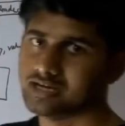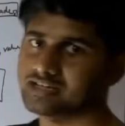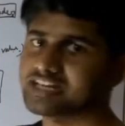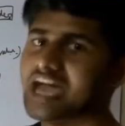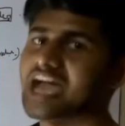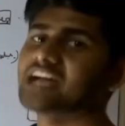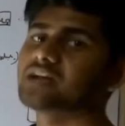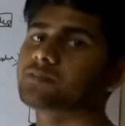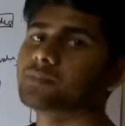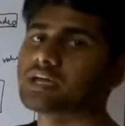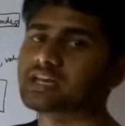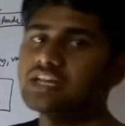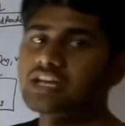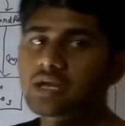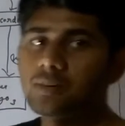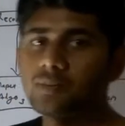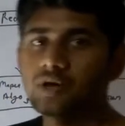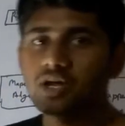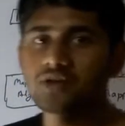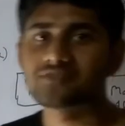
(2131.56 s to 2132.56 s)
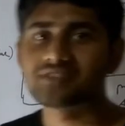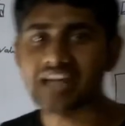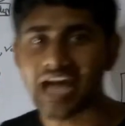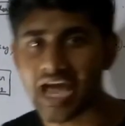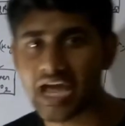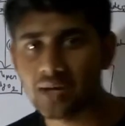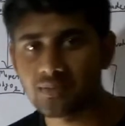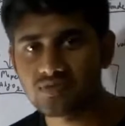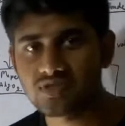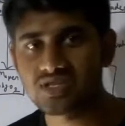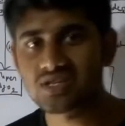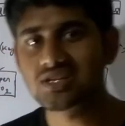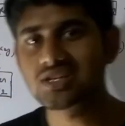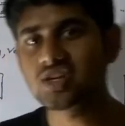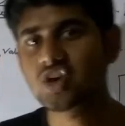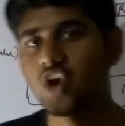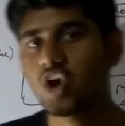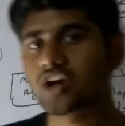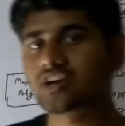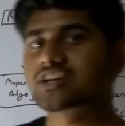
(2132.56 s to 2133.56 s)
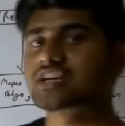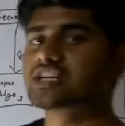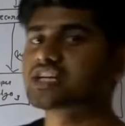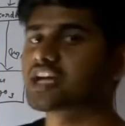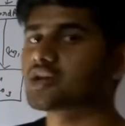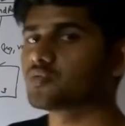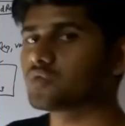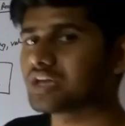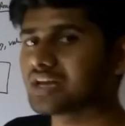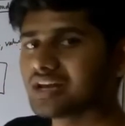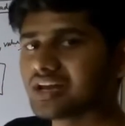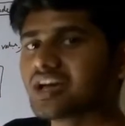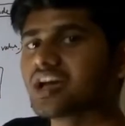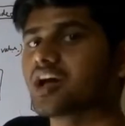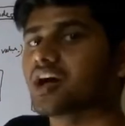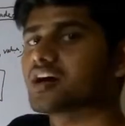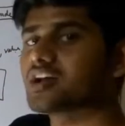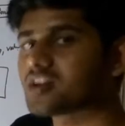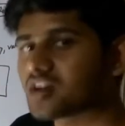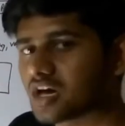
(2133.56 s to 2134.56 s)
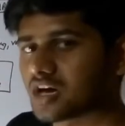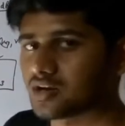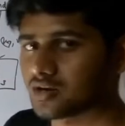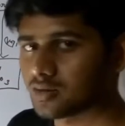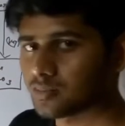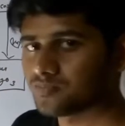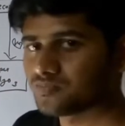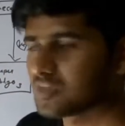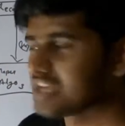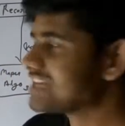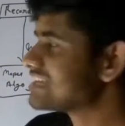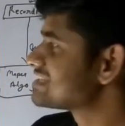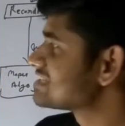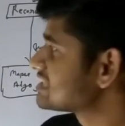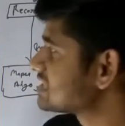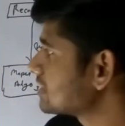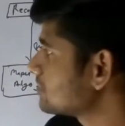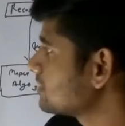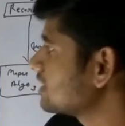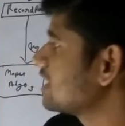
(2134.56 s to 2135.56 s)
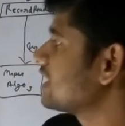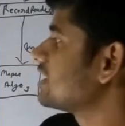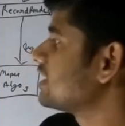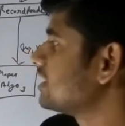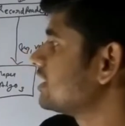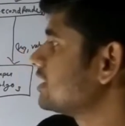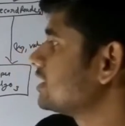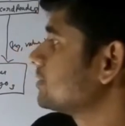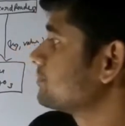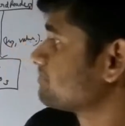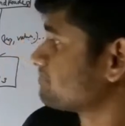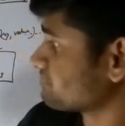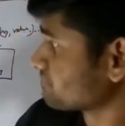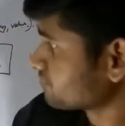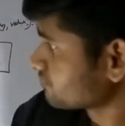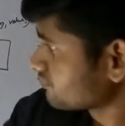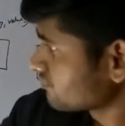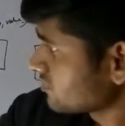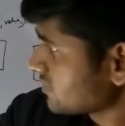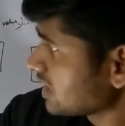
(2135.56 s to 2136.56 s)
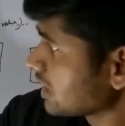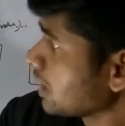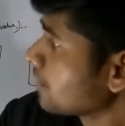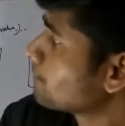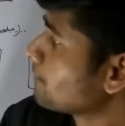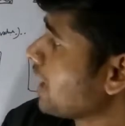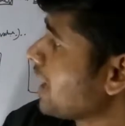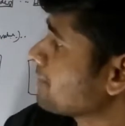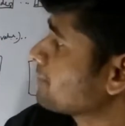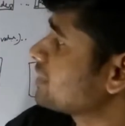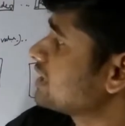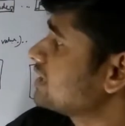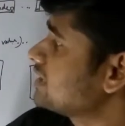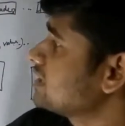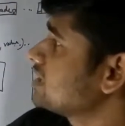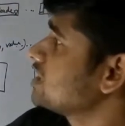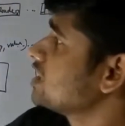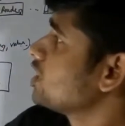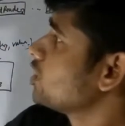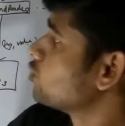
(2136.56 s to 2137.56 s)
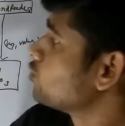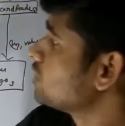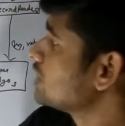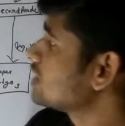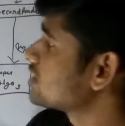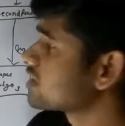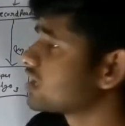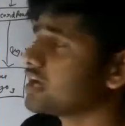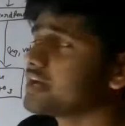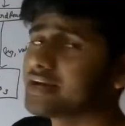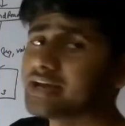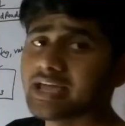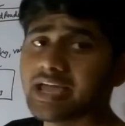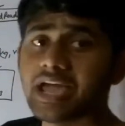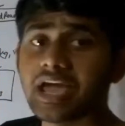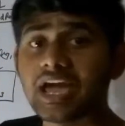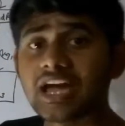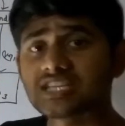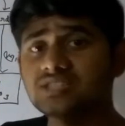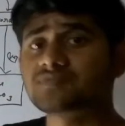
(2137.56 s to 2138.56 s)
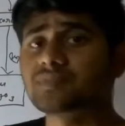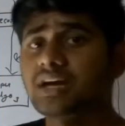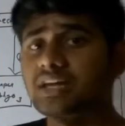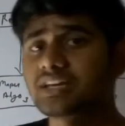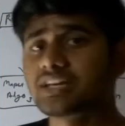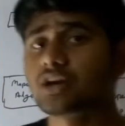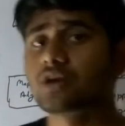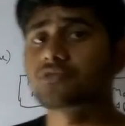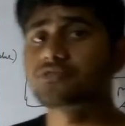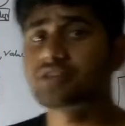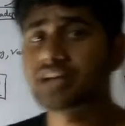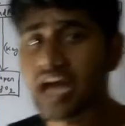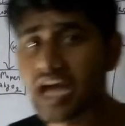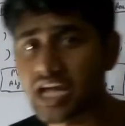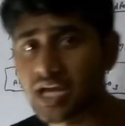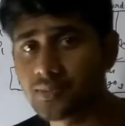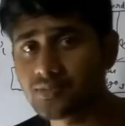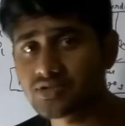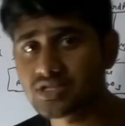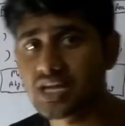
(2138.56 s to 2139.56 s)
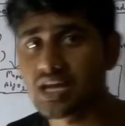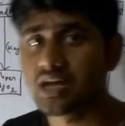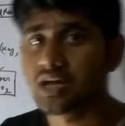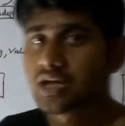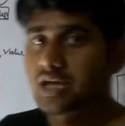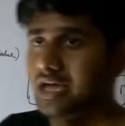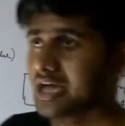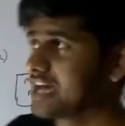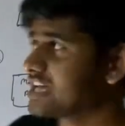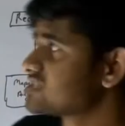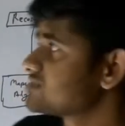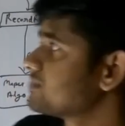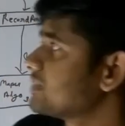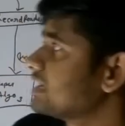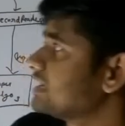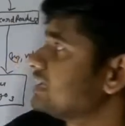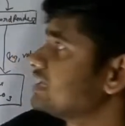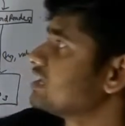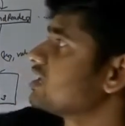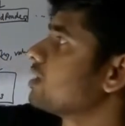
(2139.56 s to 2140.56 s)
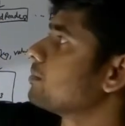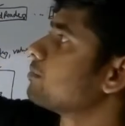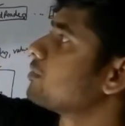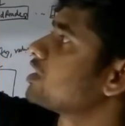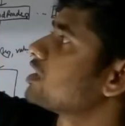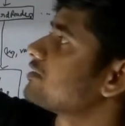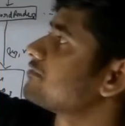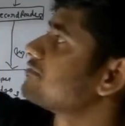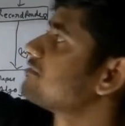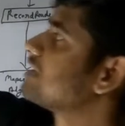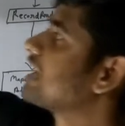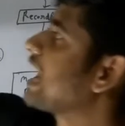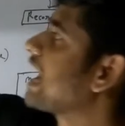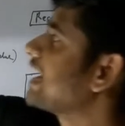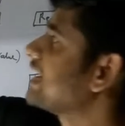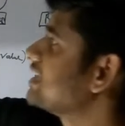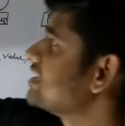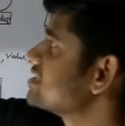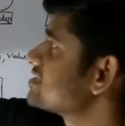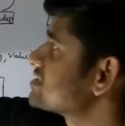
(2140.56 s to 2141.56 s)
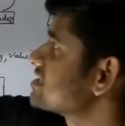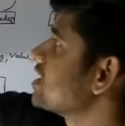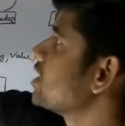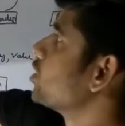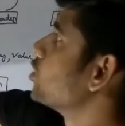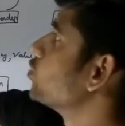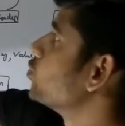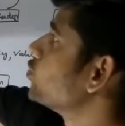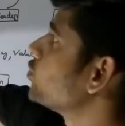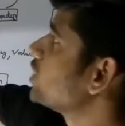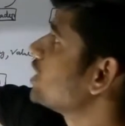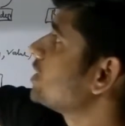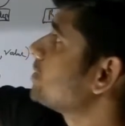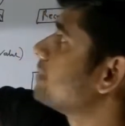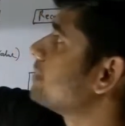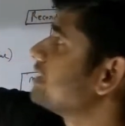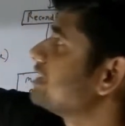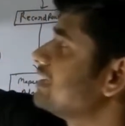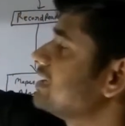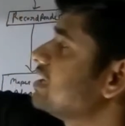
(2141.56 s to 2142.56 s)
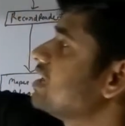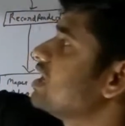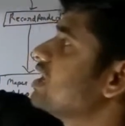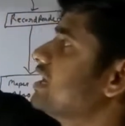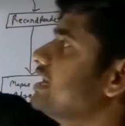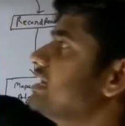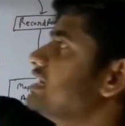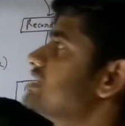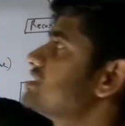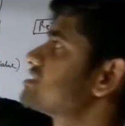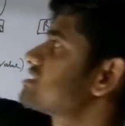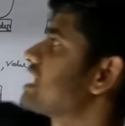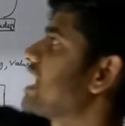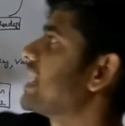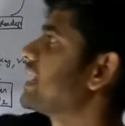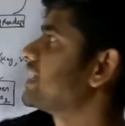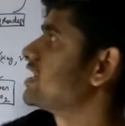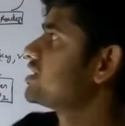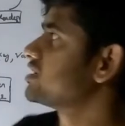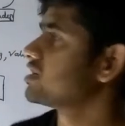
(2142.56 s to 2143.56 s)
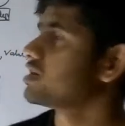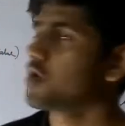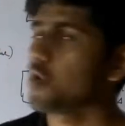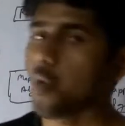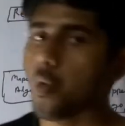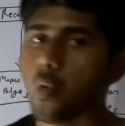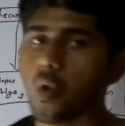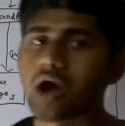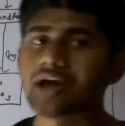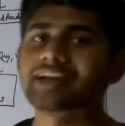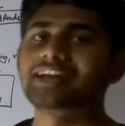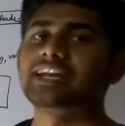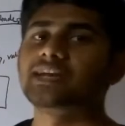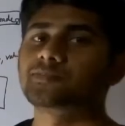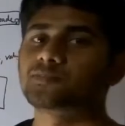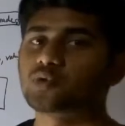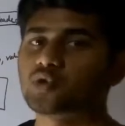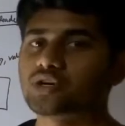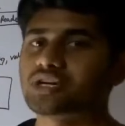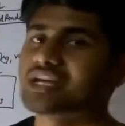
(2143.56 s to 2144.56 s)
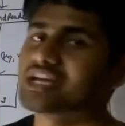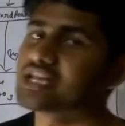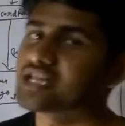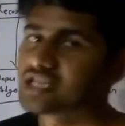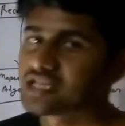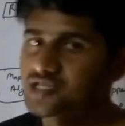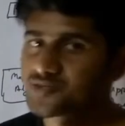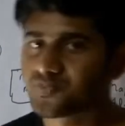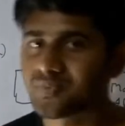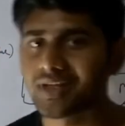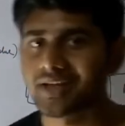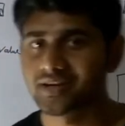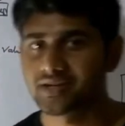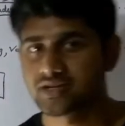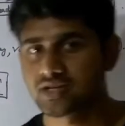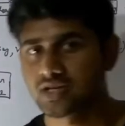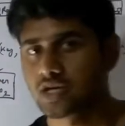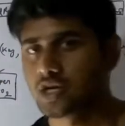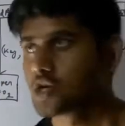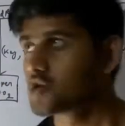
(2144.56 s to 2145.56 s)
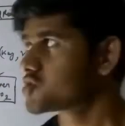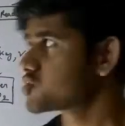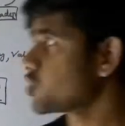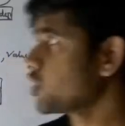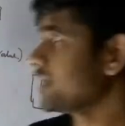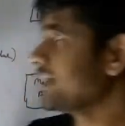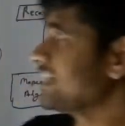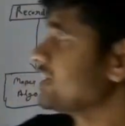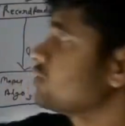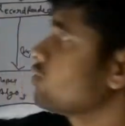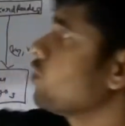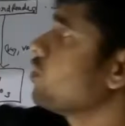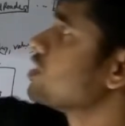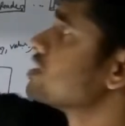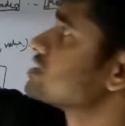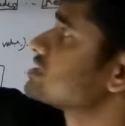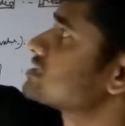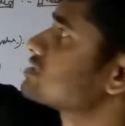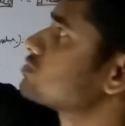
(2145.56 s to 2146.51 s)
that many number of times record reader will run. Similarly, mapper will run as many of times as many number of lines will be inside one input split. So in